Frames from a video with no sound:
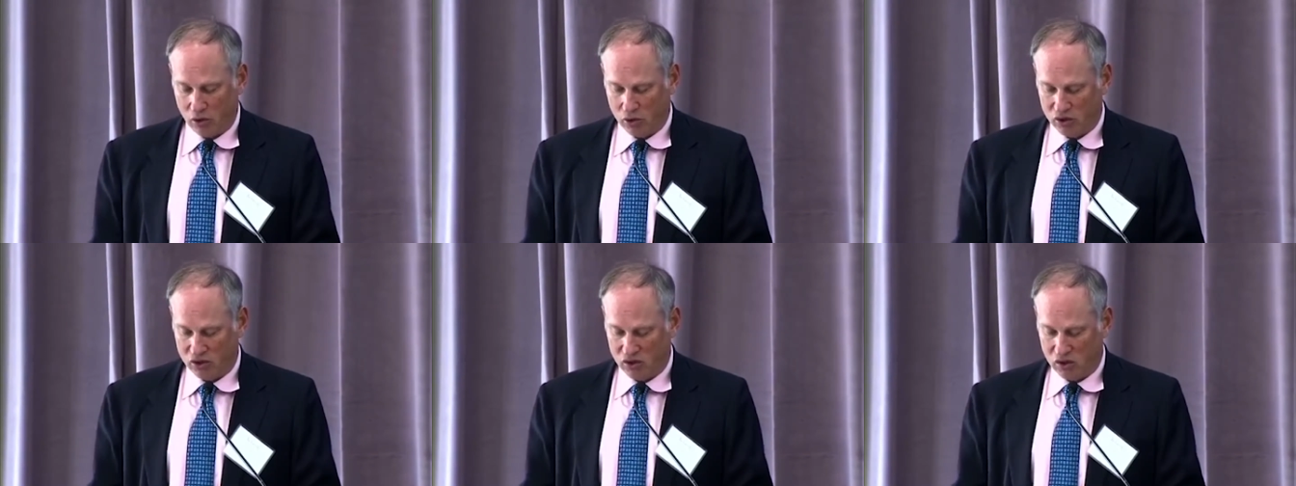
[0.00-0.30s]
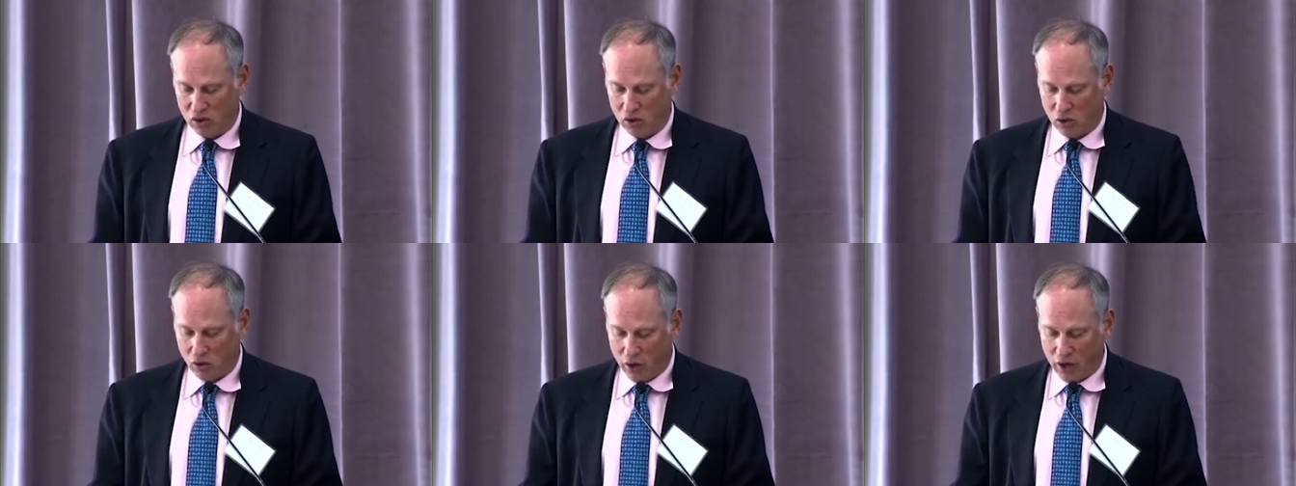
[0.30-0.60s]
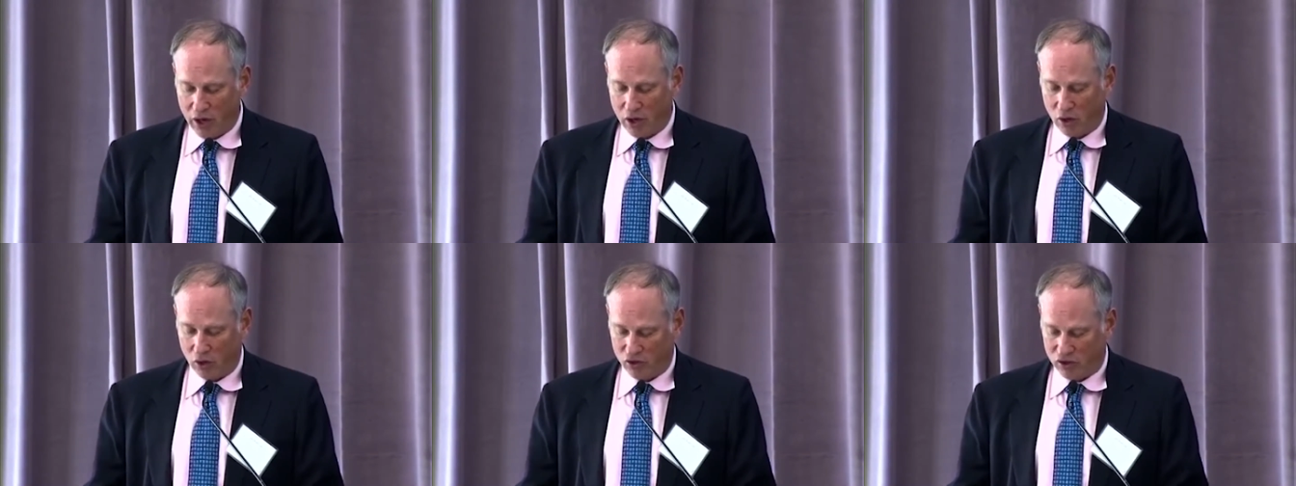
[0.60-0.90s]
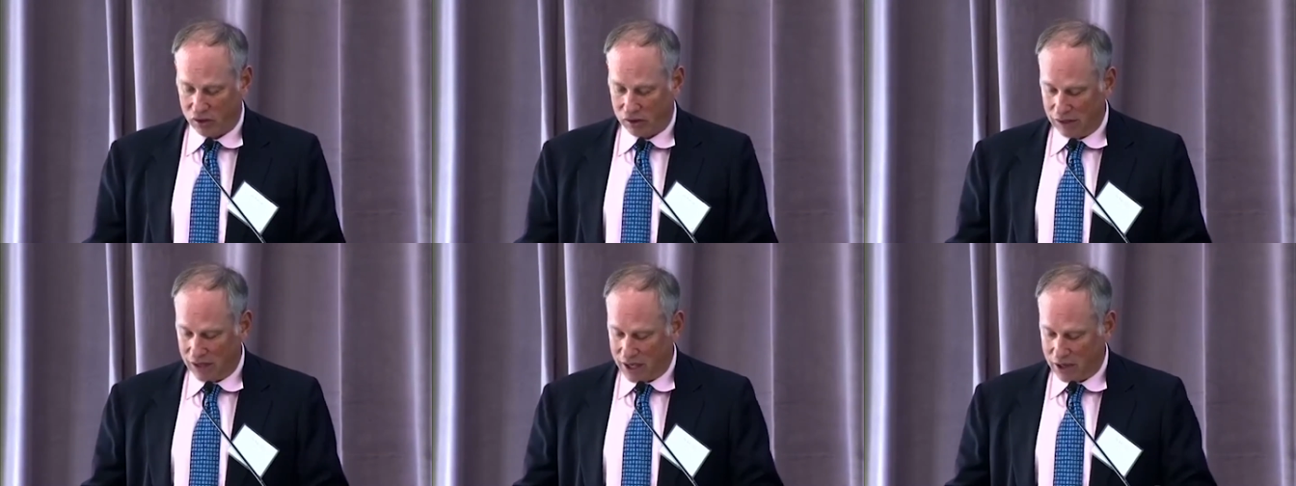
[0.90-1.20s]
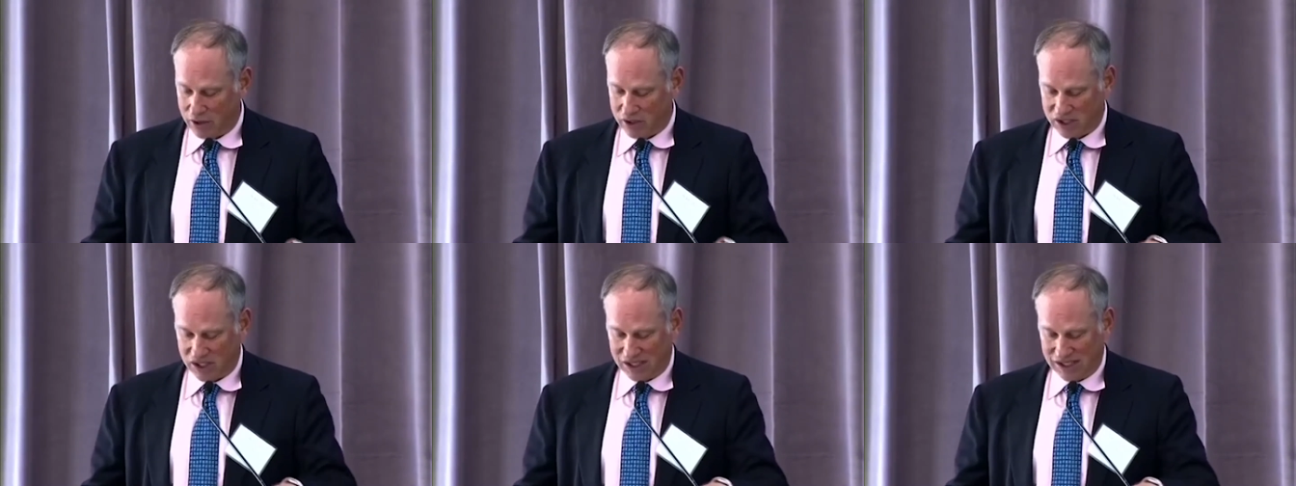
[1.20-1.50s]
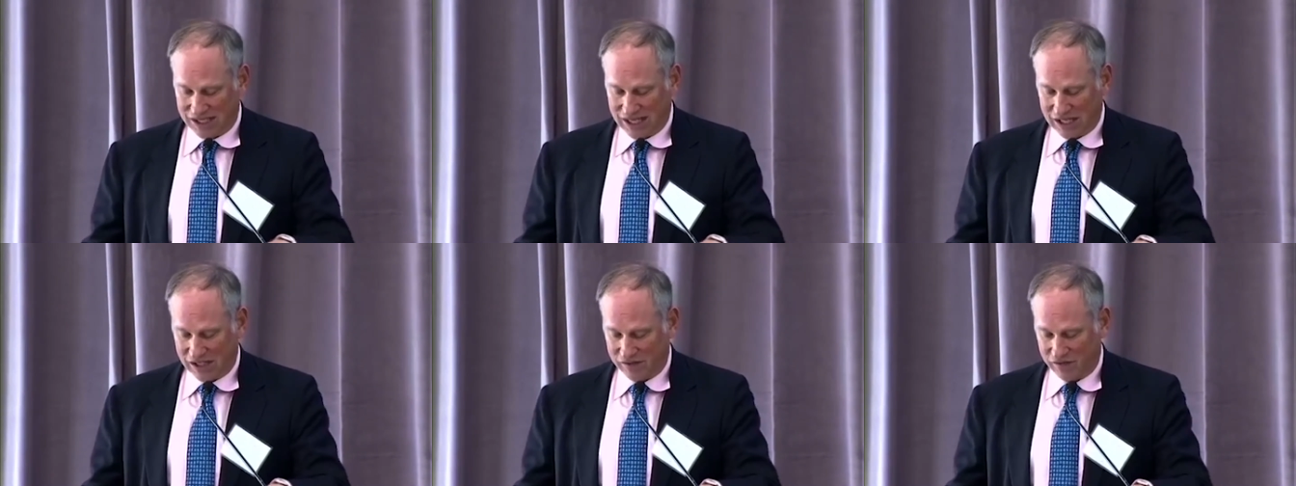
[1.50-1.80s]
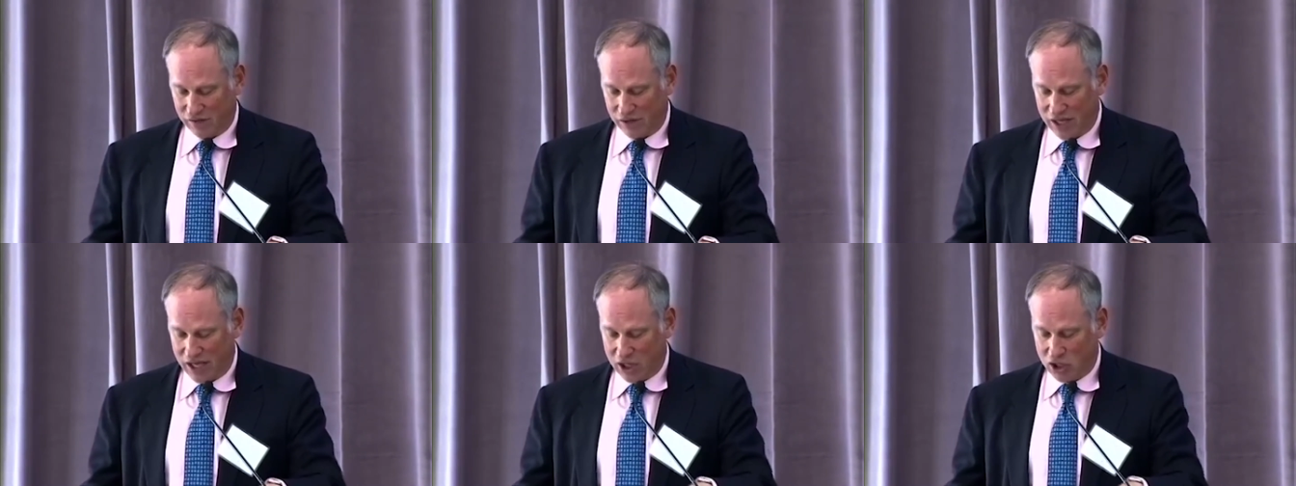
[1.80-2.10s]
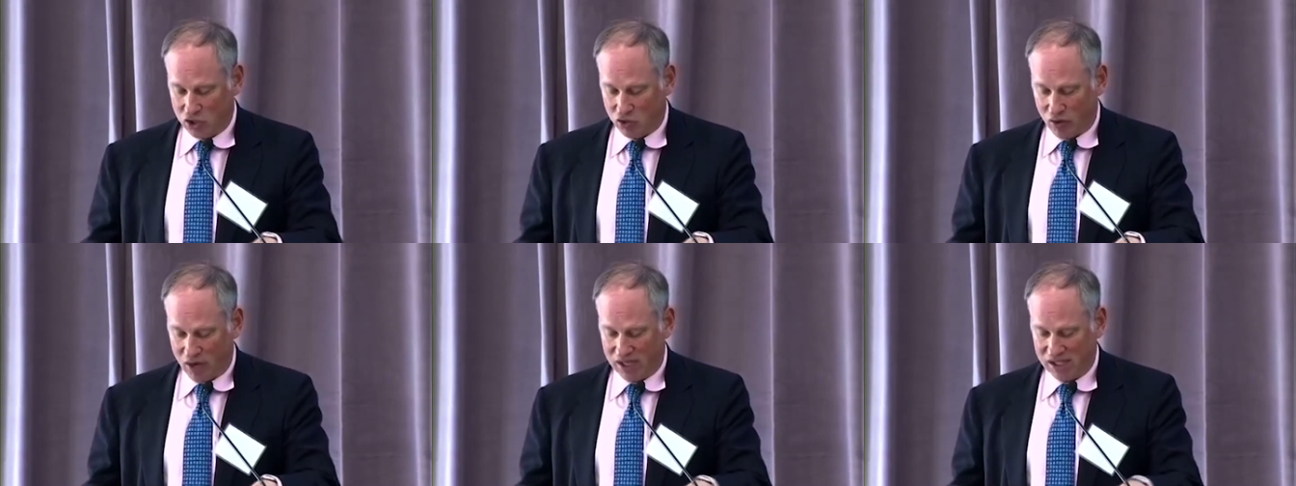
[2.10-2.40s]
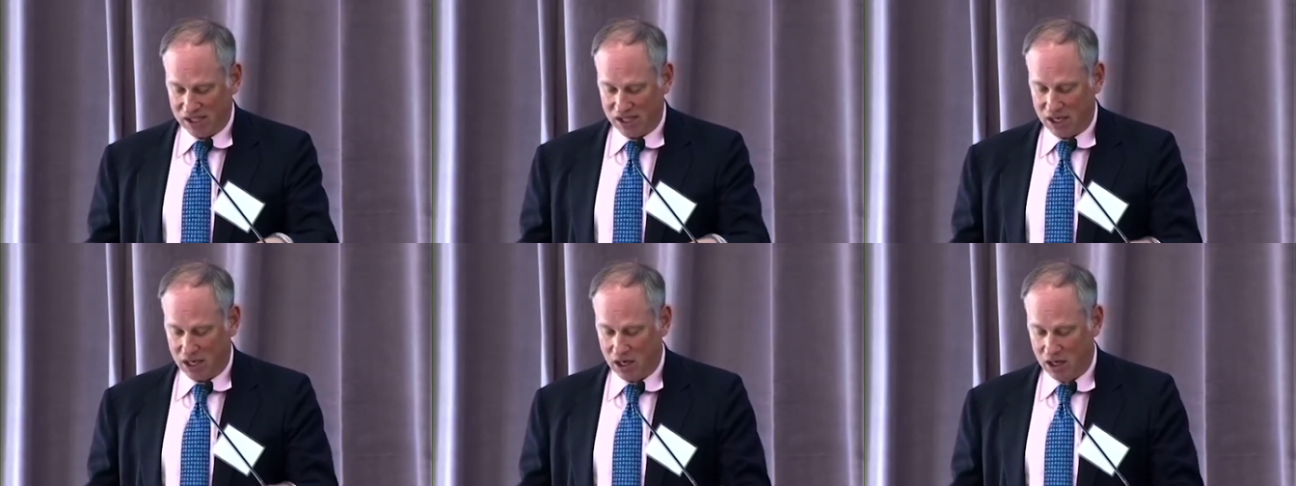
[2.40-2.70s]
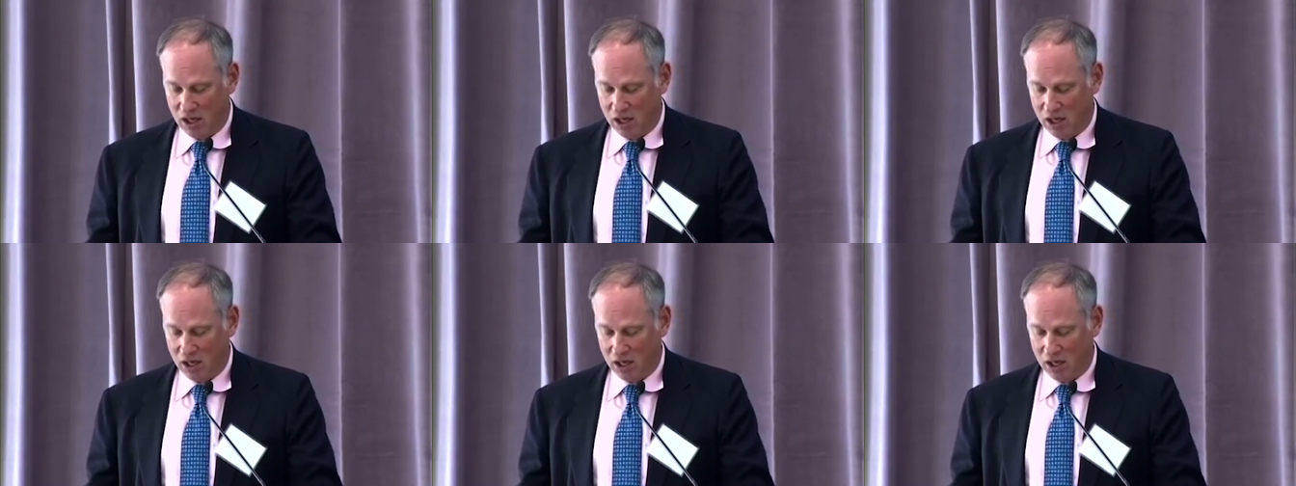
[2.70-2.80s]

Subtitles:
to later successfully addressing